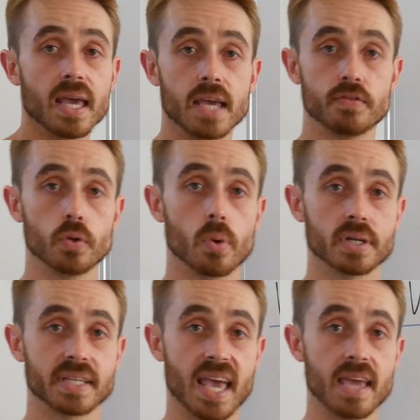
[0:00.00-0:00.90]
if you
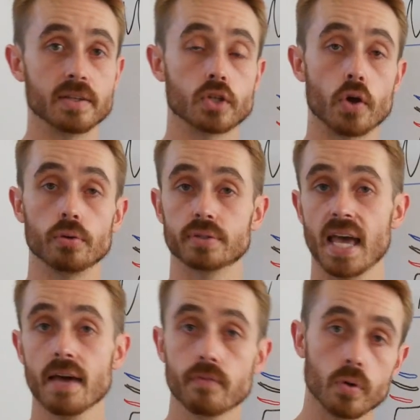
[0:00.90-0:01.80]
want to gain total
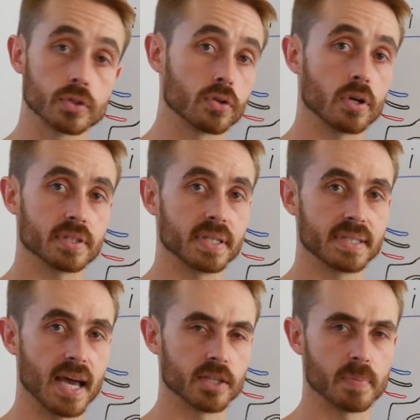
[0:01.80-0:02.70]
downforce across the
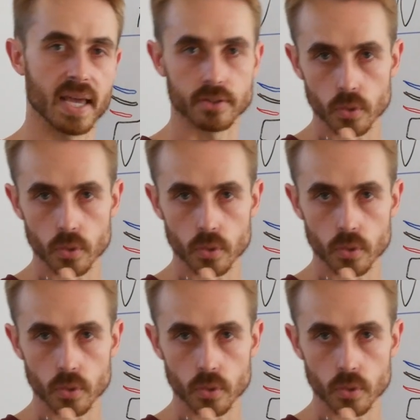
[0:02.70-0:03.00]
entire span.